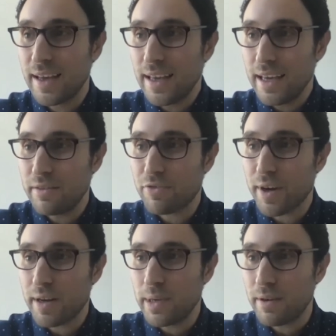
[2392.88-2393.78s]
in
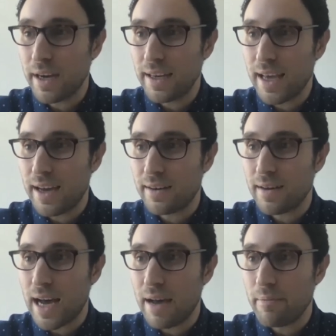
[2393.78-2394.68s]
front of me right now.
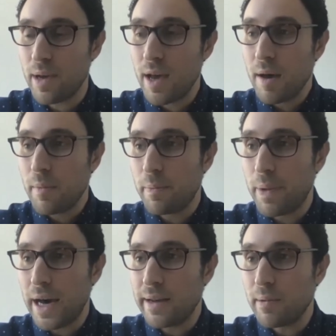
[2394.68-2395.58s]

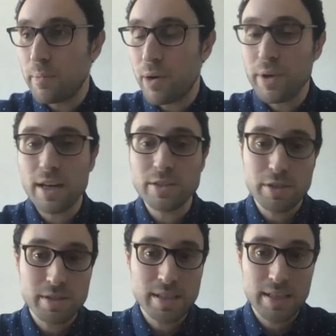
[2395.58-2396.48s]
But we also
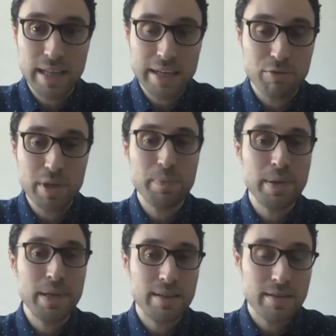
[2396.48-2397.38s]
see like
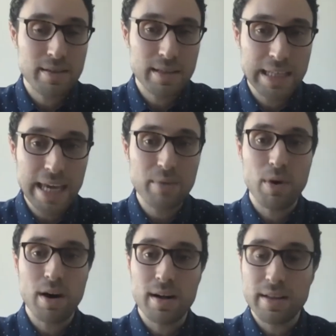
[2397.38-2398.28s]
repeat
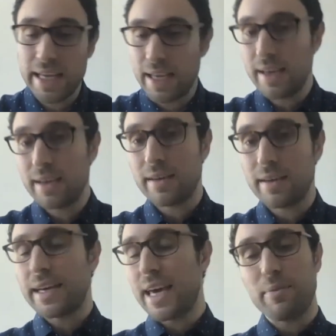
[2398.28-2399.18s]
gateway
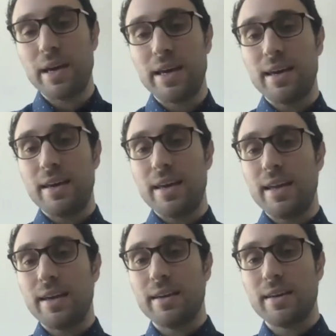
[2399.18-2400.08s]

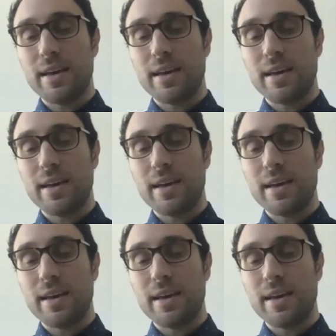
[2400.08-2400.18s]
hitting